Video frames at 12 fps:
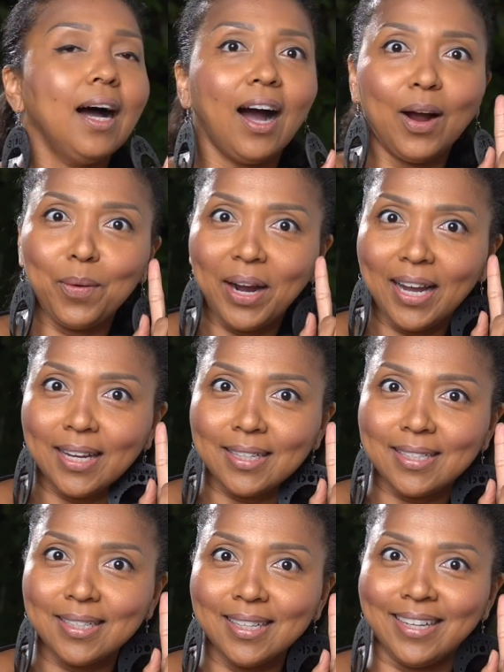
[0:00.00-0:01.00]
All
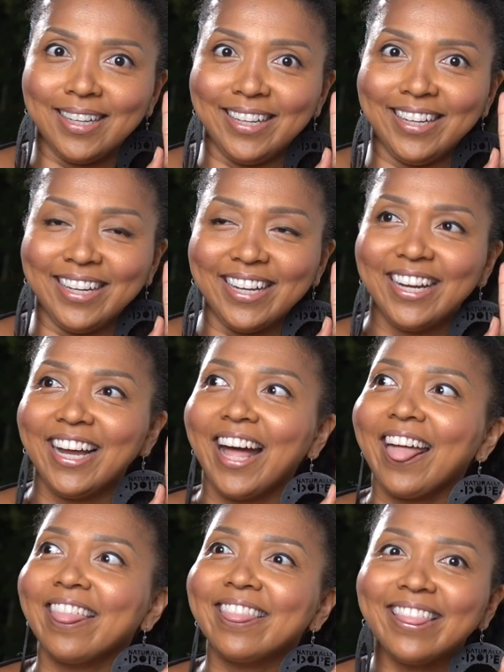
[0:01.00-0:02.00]
right.
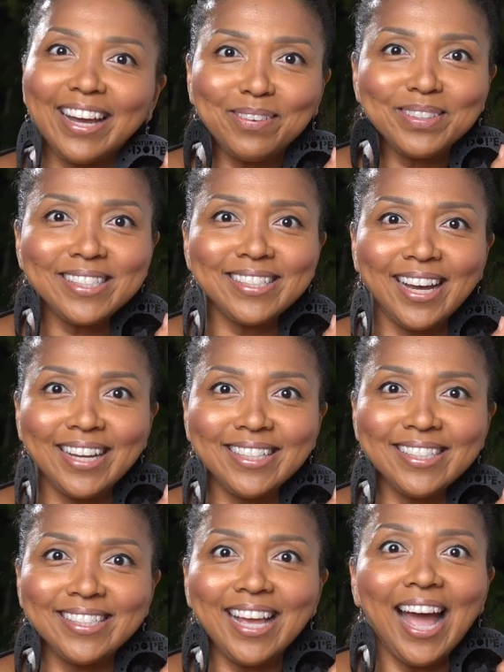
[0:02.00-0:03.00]
That was
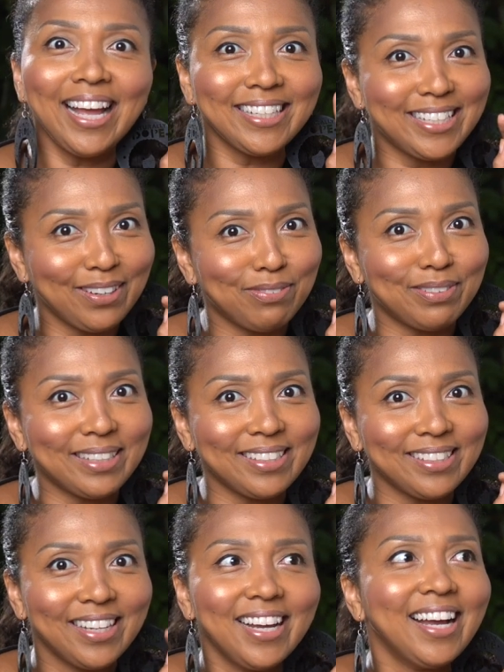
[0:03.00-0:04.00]
nice and
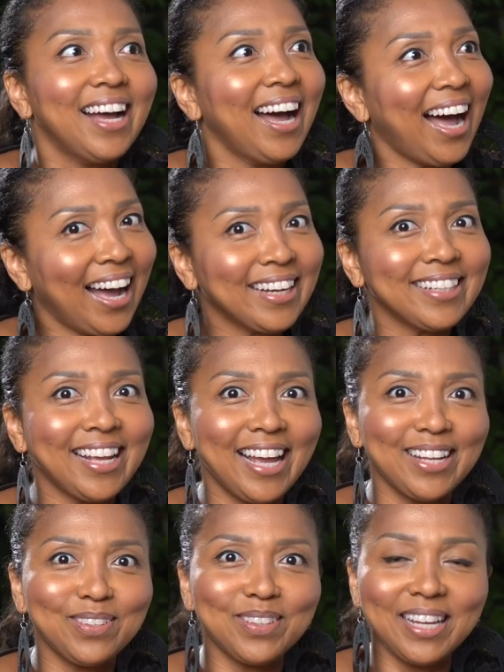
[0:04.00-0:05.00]
different. I can
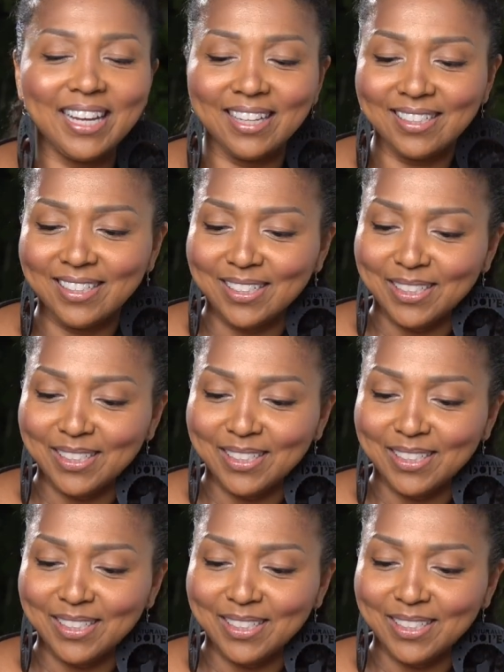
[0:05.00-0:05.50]
handle that.